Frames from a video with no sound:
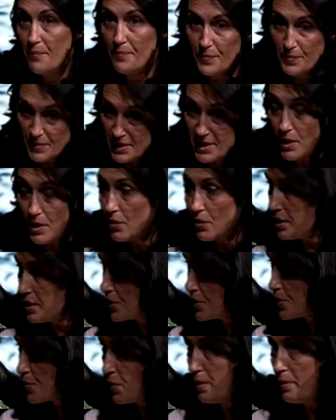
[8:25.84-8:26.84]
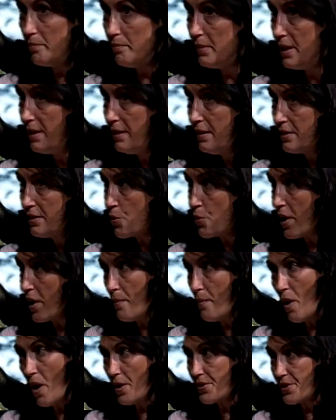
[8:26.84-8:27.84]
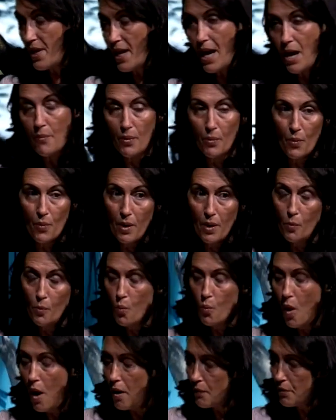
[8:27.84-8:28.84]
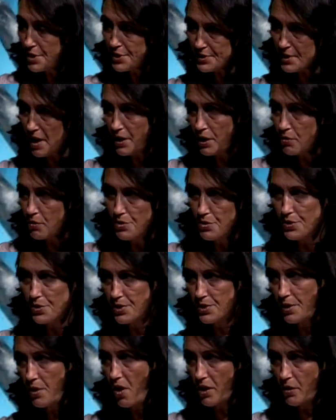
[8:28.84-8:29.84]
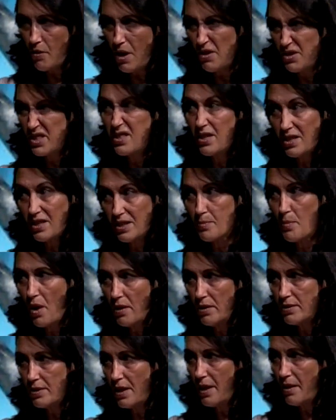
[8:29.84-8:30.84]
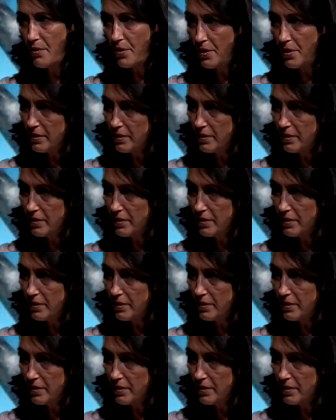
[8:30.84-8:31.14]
seal can swim 20 miles an hour, where a walrus kind of cruises along around 6 miles an hour.